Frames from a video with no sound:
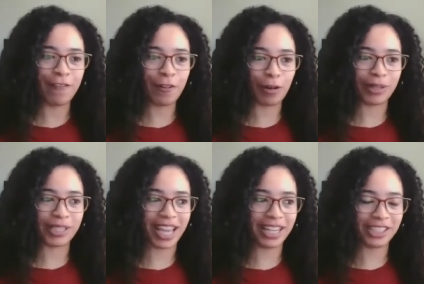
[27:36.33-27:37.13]
for
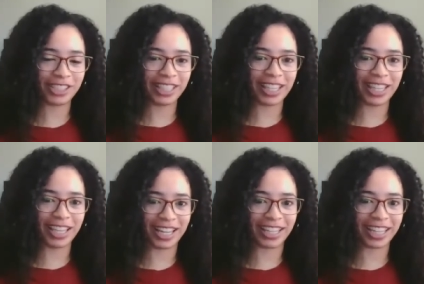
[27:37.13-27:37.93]

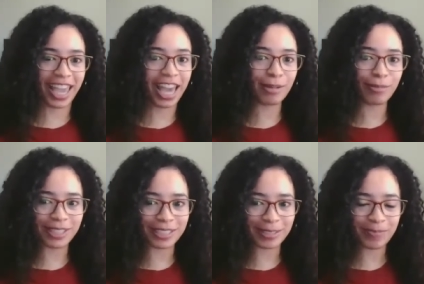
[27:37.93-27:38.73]
potentially
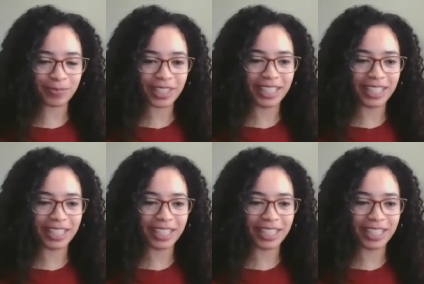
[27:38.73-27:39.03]
cannibalism